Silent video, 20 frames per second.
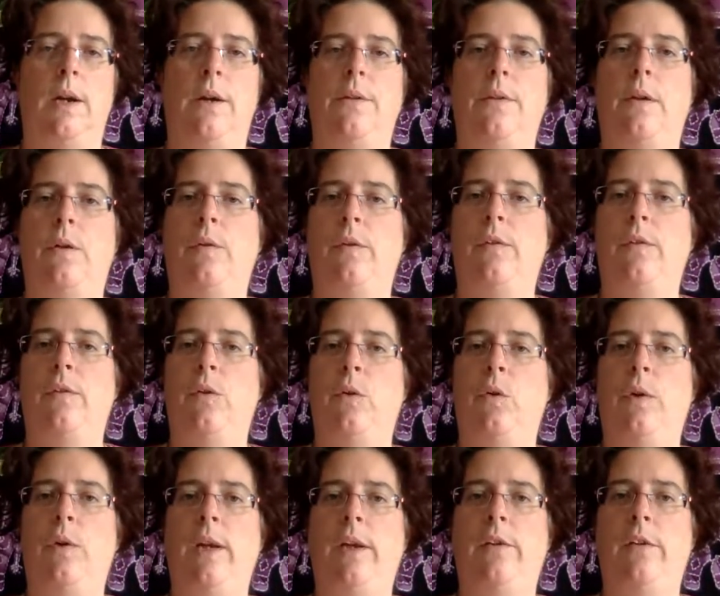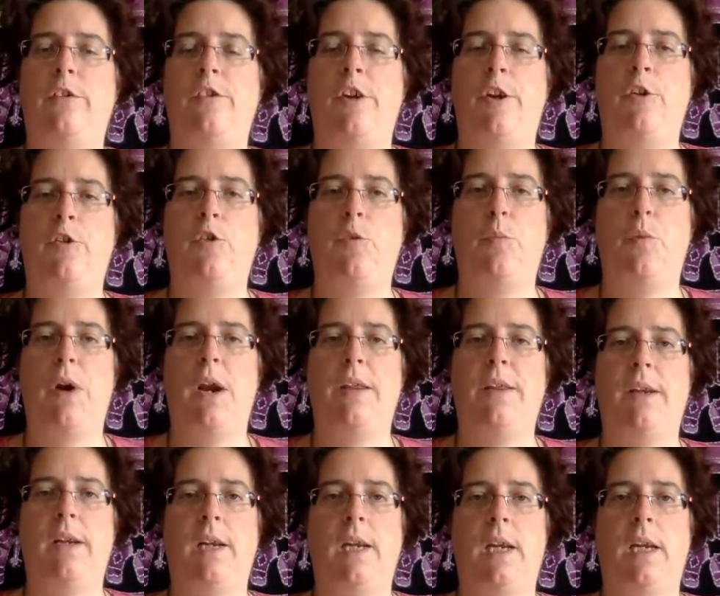There is no need to change your breath
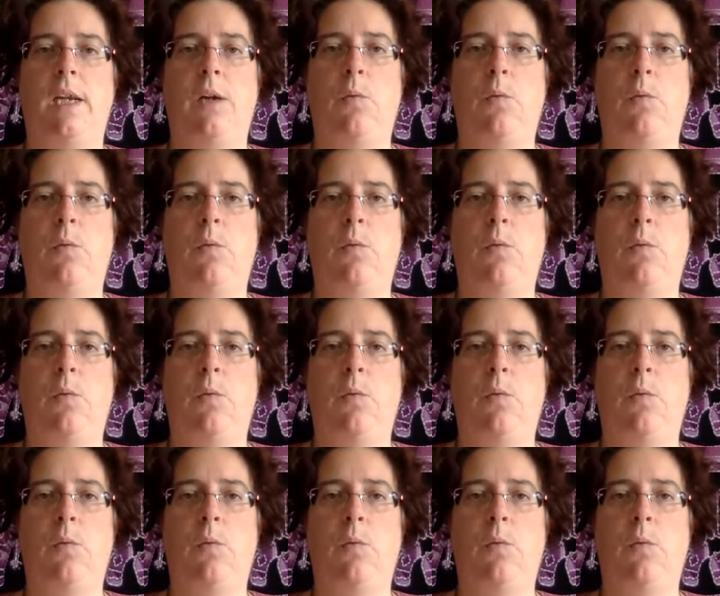in any